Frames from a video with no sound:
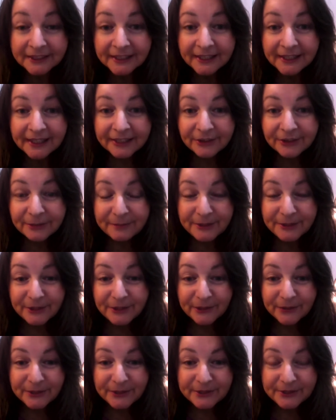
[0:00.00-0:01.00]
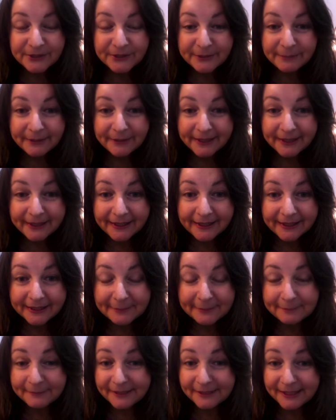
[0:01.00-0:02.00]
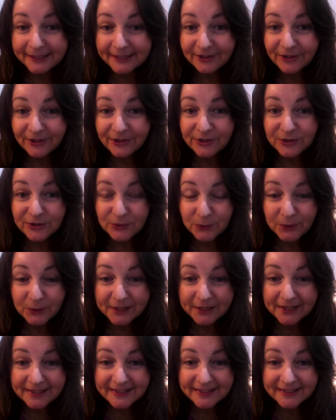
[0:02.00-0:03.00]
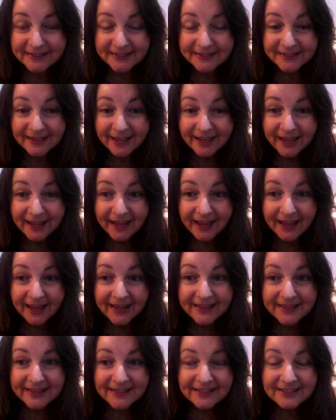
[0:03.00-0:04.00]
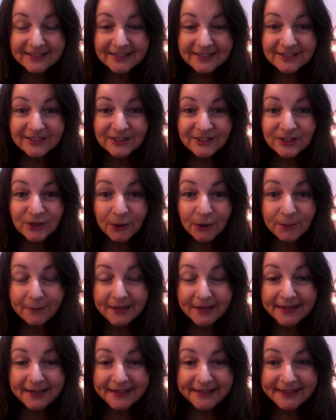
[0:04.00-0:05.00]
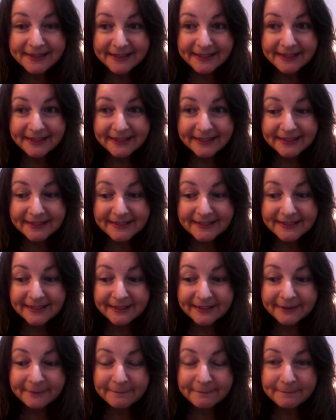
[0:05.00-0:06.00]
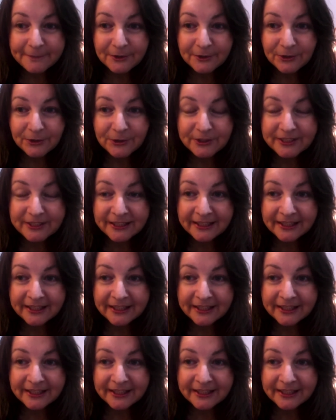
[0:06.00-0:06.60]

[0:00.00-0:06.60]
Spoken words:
It could be going to the park and playing on the swings, and there's just so many things, because,